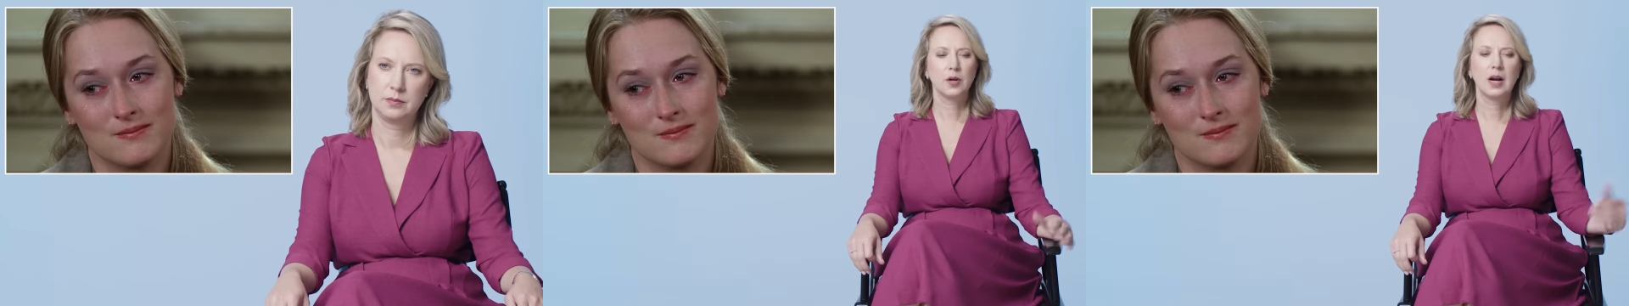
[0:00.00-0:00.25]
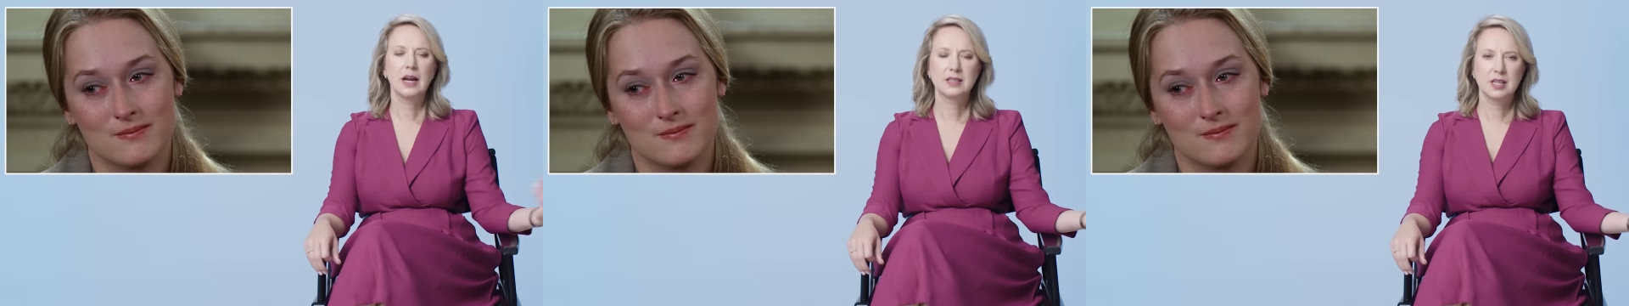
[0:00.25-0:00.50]
Speaker 1: her
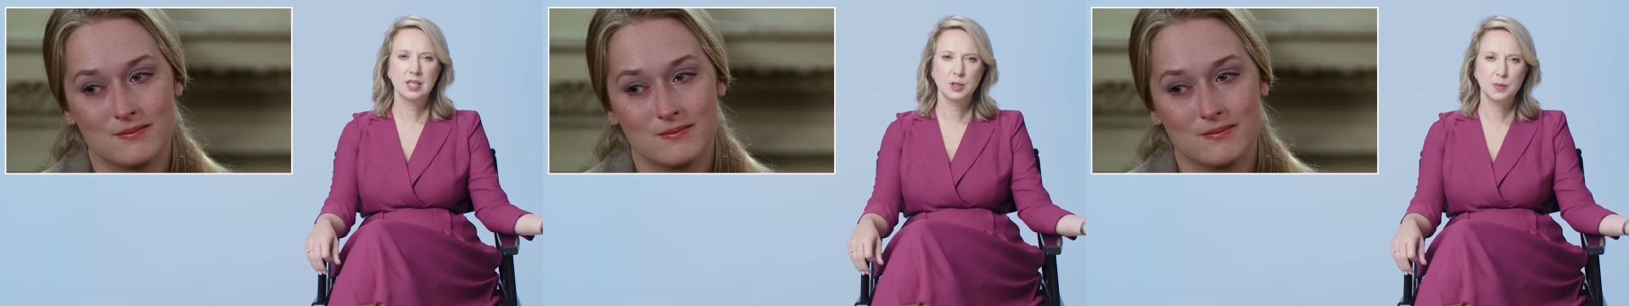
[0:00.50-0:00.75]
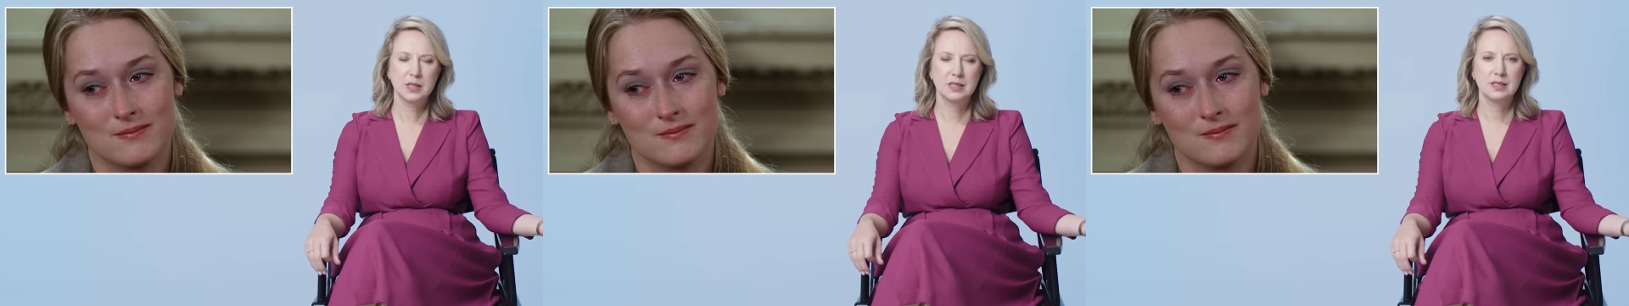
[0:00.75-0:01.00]
ex
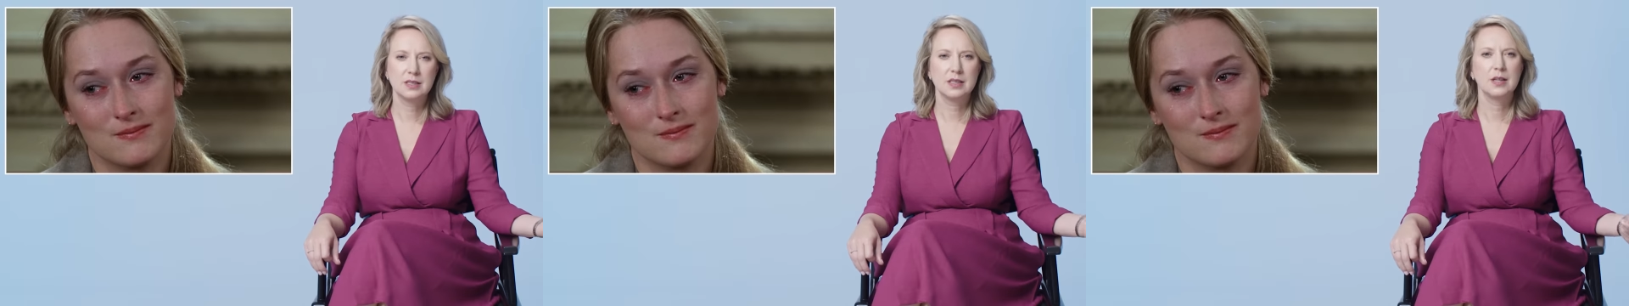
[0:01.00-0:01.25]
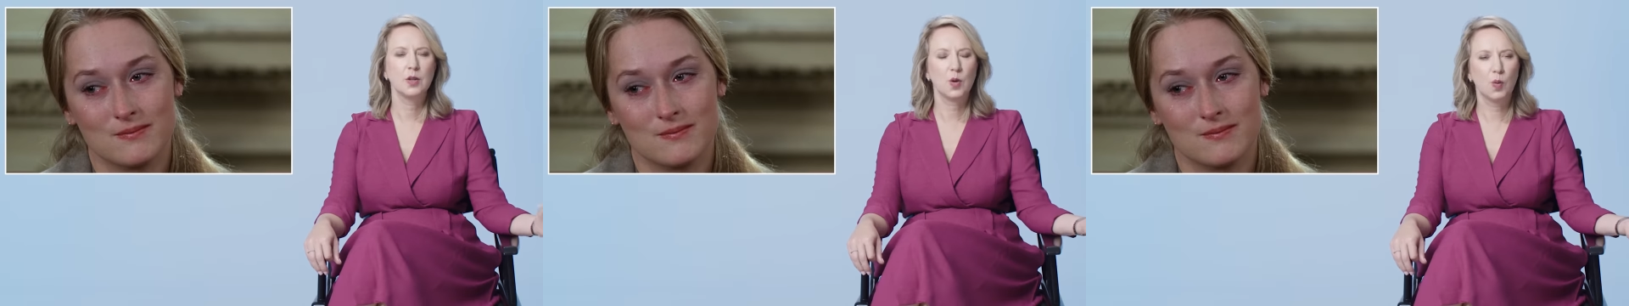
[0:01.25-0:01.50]
husband
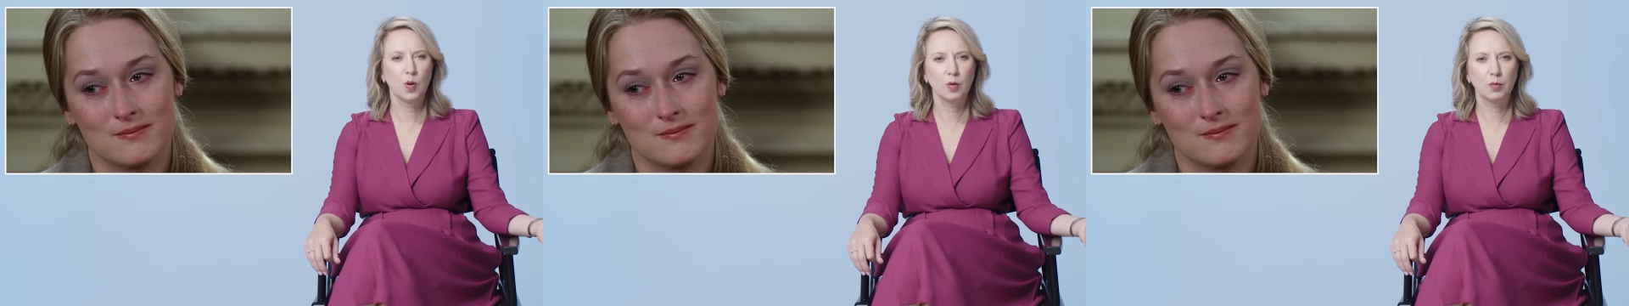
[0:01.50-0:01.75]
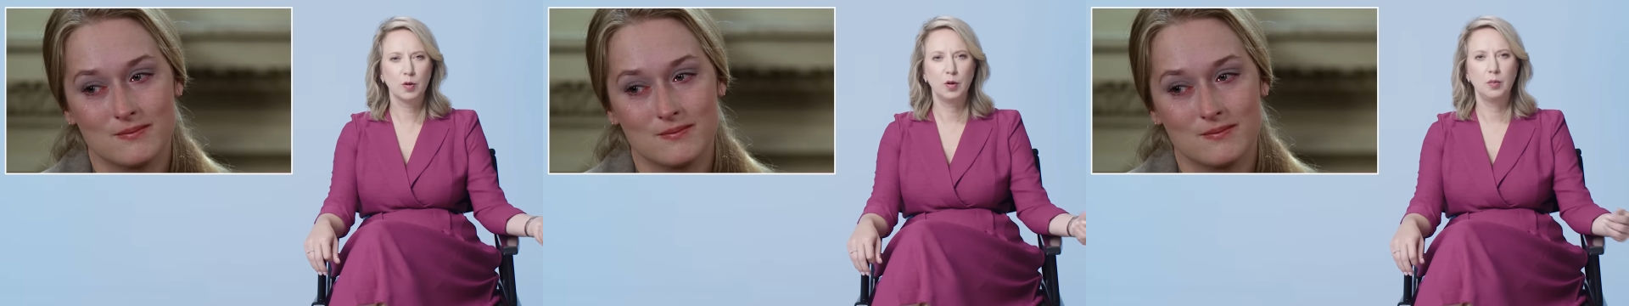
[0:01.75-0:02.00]
in the
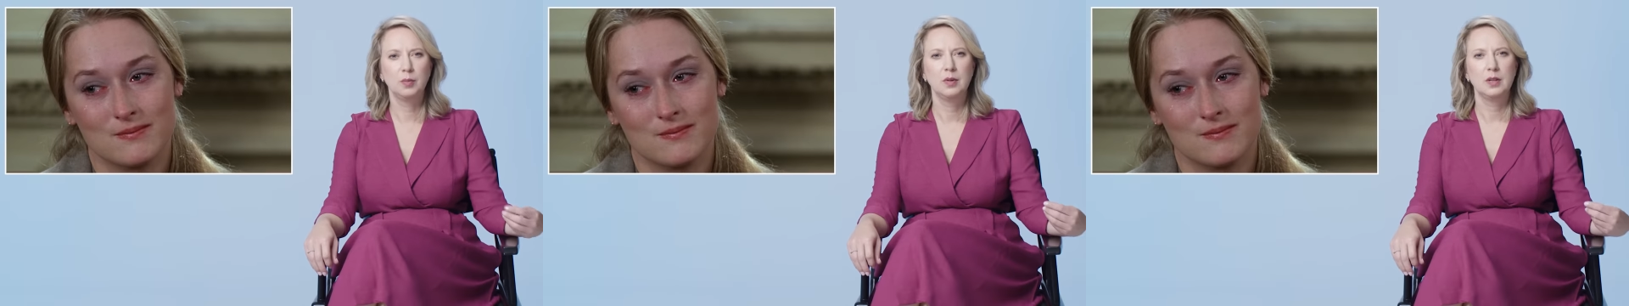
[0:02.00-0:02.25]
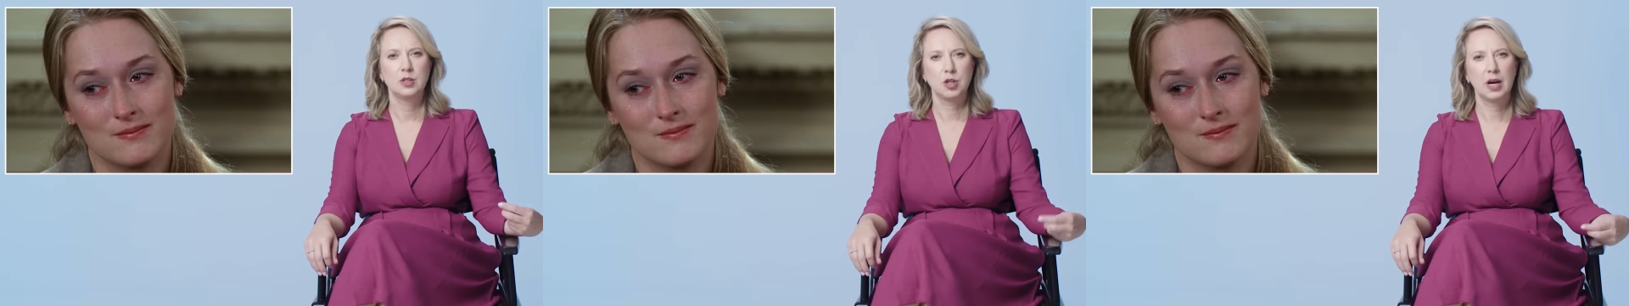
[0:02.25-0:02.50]
courtroom
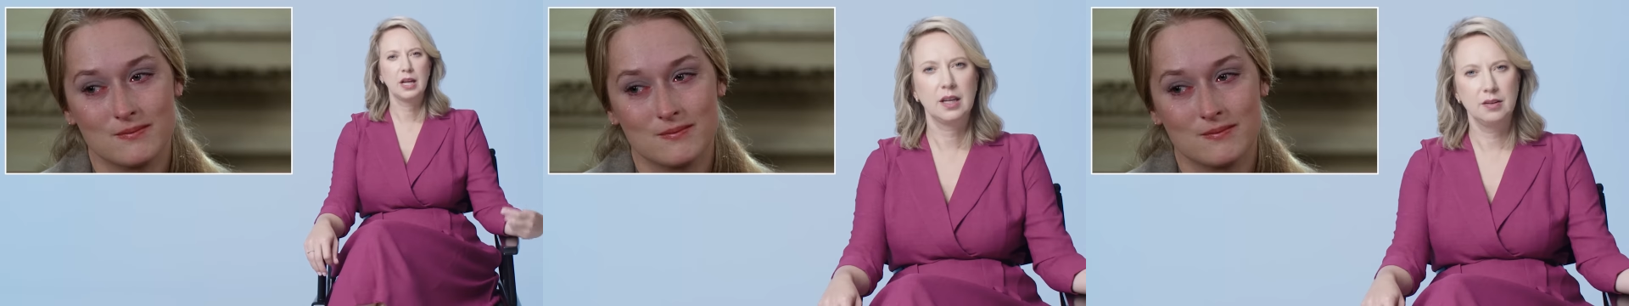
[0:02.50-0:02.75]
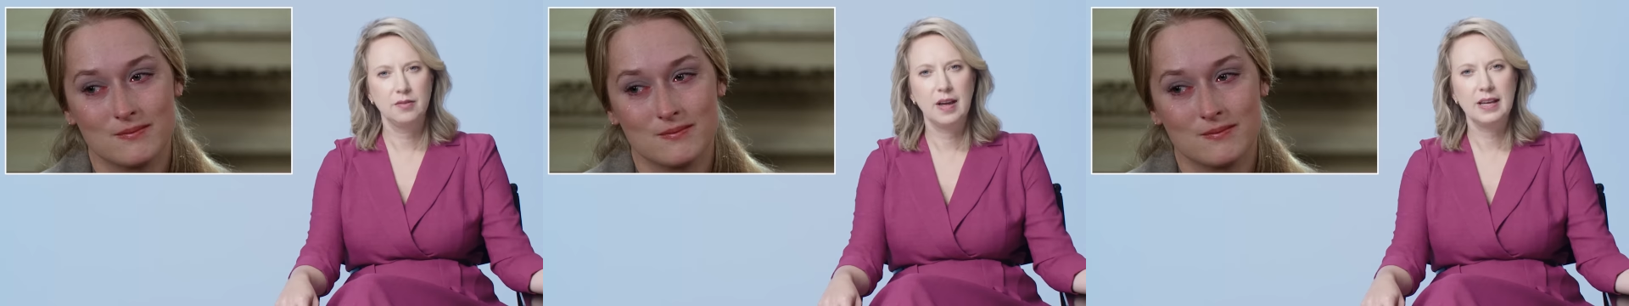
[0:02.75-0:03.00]
trying to
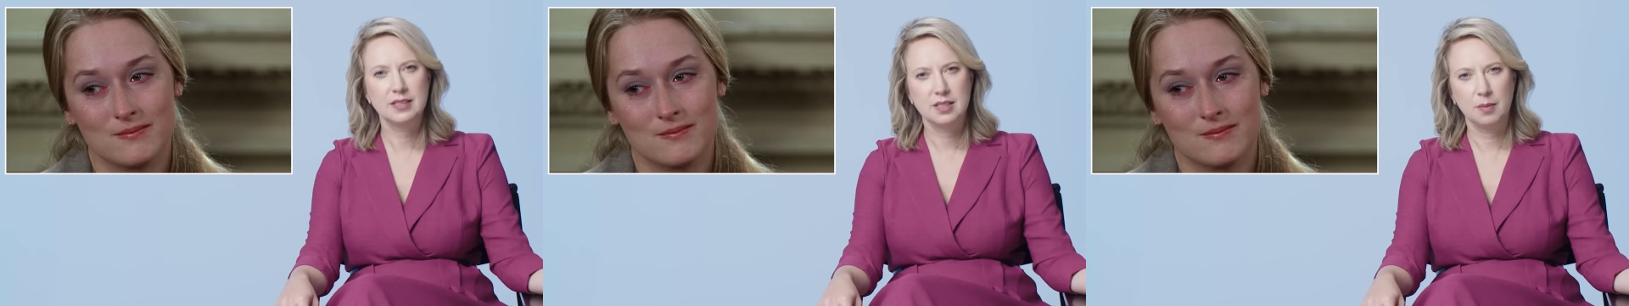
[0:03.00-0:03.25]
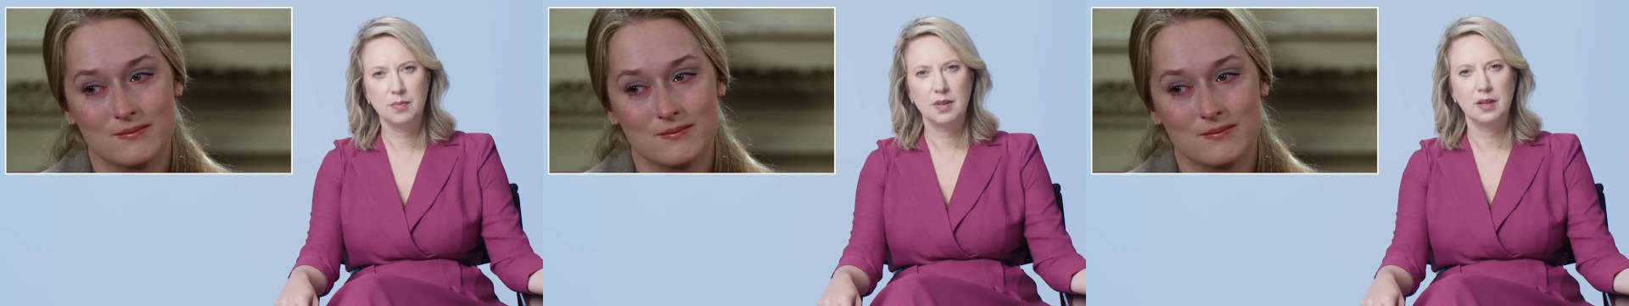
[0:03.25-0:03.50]
convey
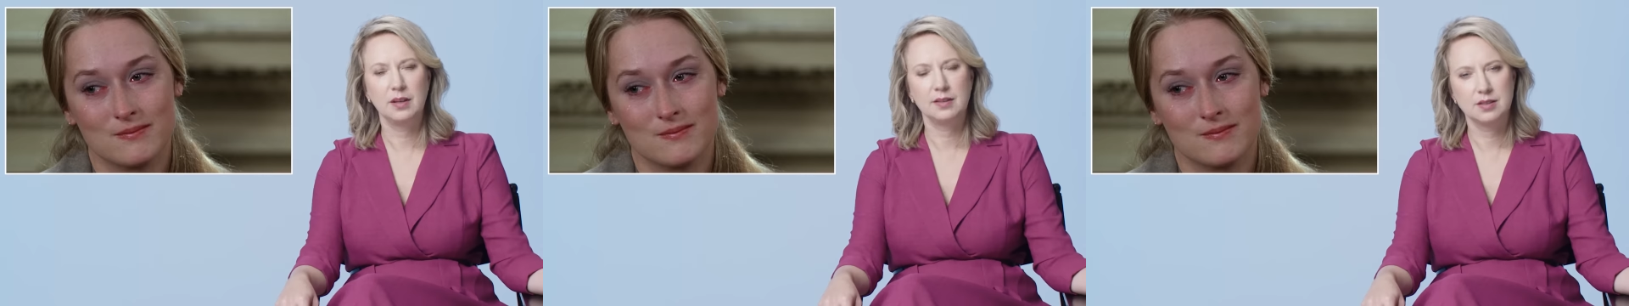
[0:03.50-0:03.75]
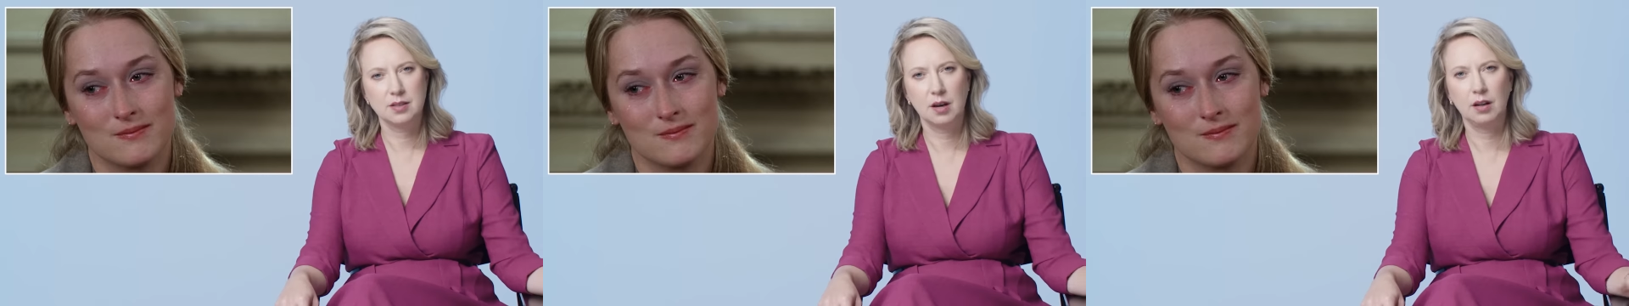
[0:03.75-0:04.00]
something
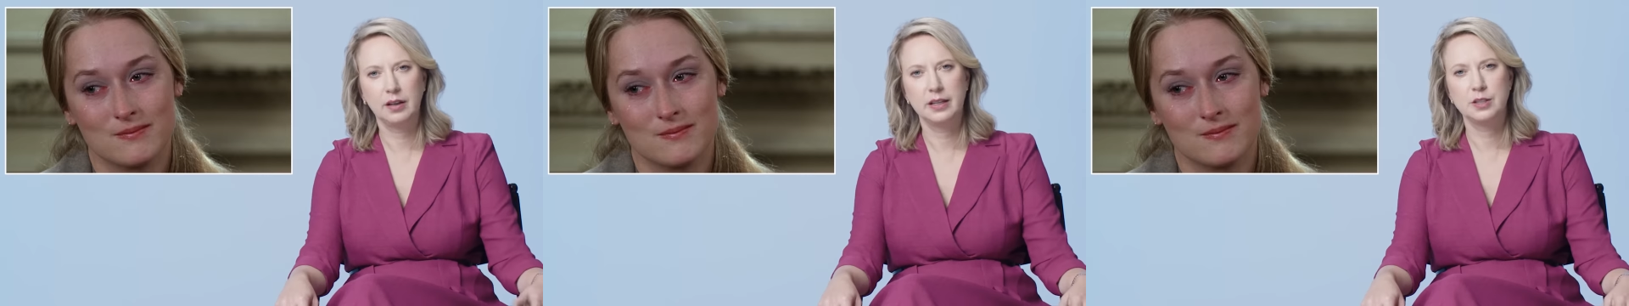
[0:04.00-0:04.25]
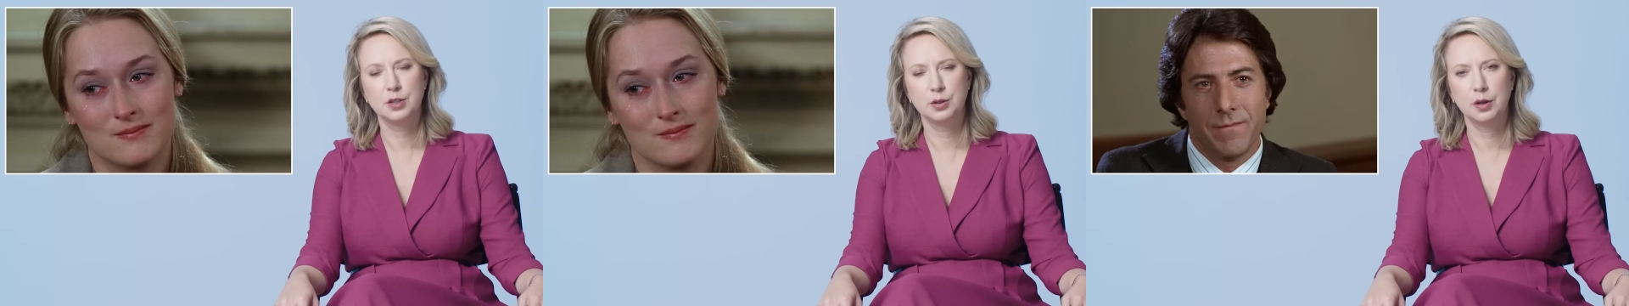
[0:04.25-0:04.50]
subtly
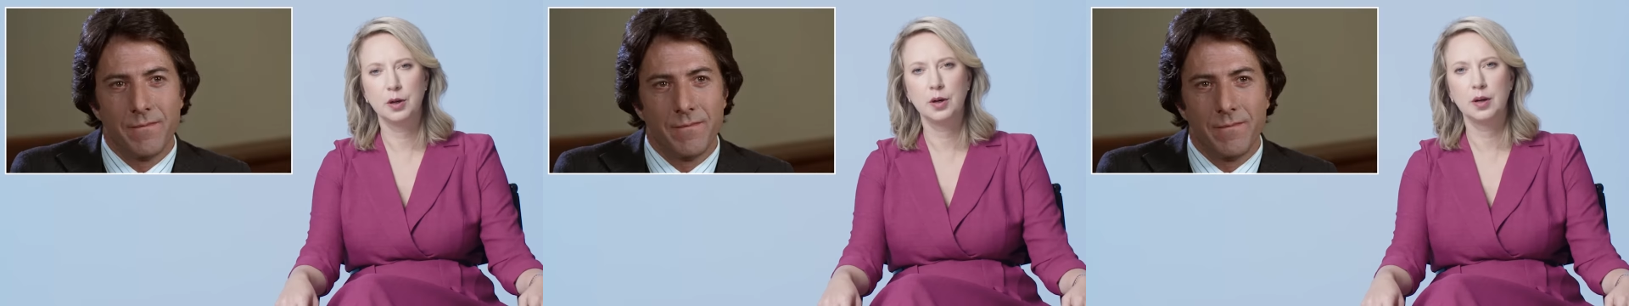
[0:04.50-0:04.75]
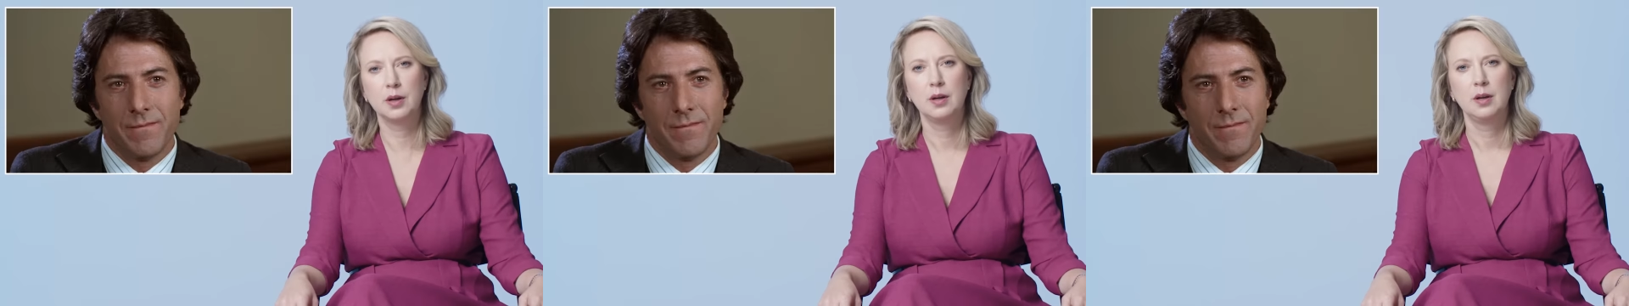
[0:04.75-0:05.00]
to
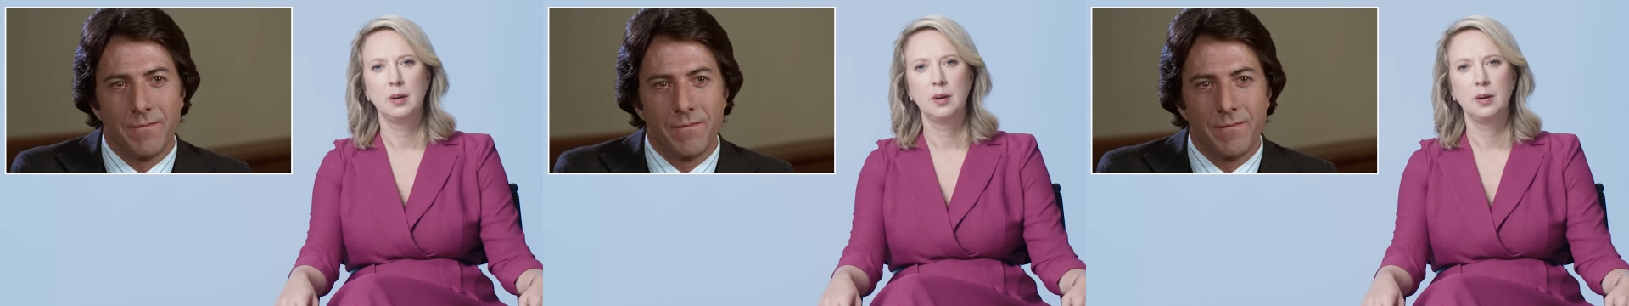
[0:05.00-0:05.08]
her